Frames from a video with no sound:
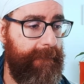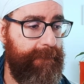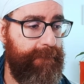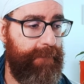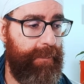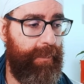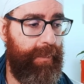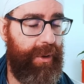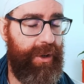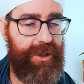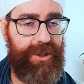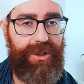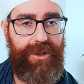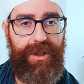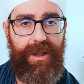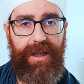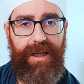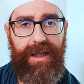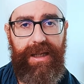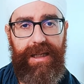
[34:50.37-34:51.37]
most
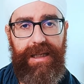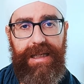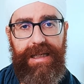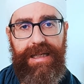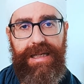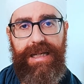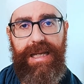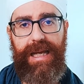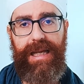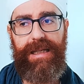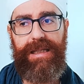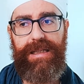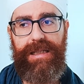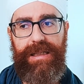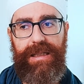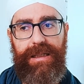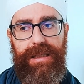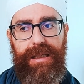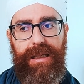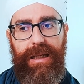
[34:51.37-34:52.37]

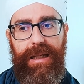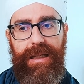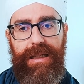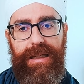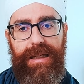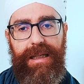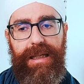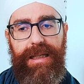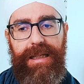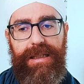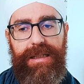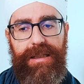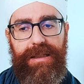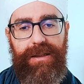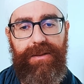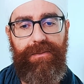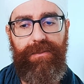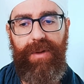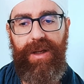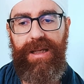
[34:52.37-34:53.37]
Indians,
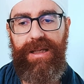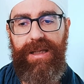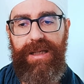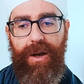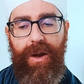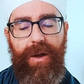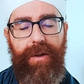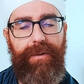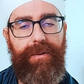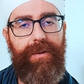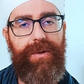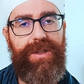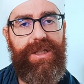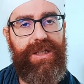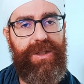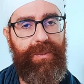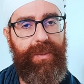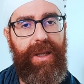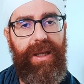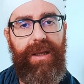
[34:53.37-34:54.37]
it's enough to
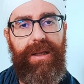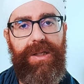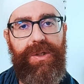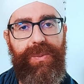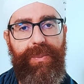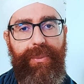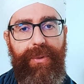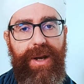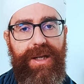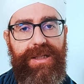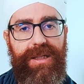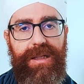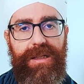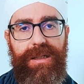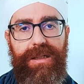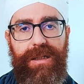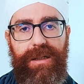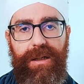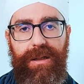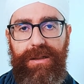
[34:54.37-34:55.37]
just be in his
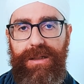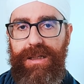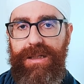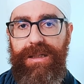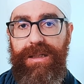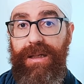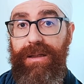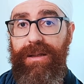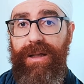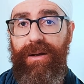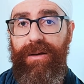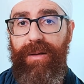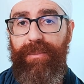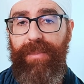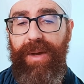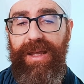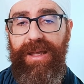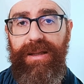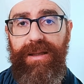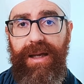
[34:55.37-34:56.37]
presence and just sit down and
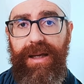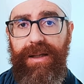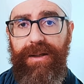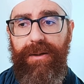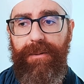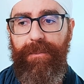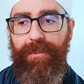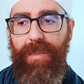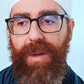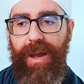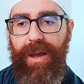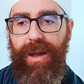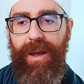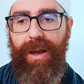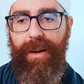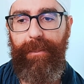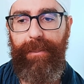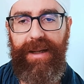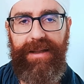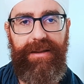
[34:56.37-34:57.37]
meditate.
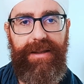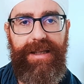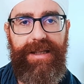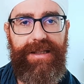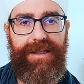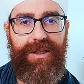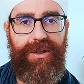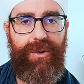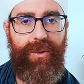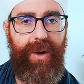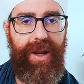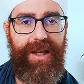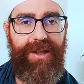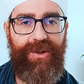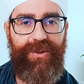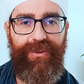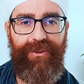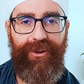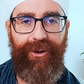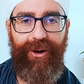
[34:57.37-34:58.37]
But these
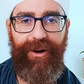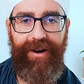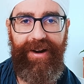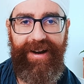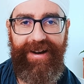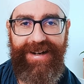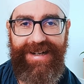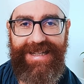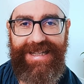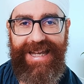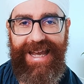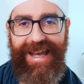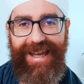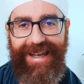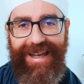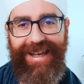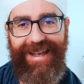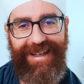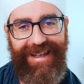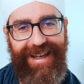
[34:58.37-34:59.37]
strange foreigners,
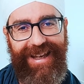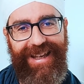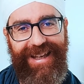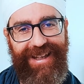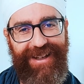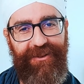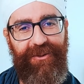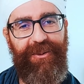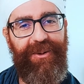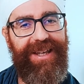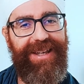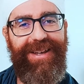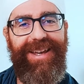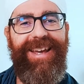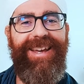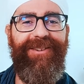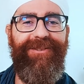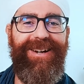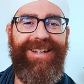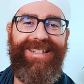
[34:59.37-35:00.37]

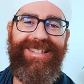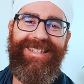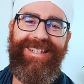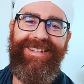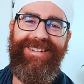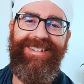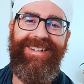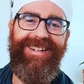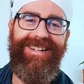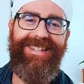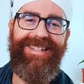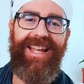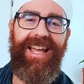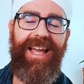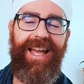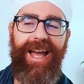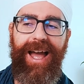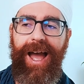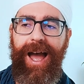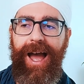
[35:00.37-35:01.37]
we Westerners,
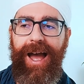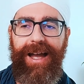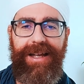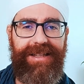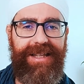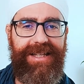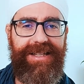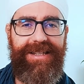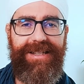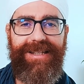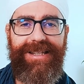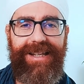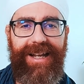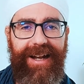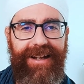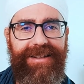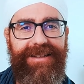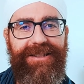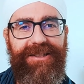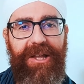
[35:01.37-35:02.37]
they just
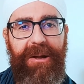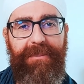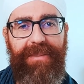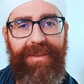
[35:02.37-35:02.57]
can't stop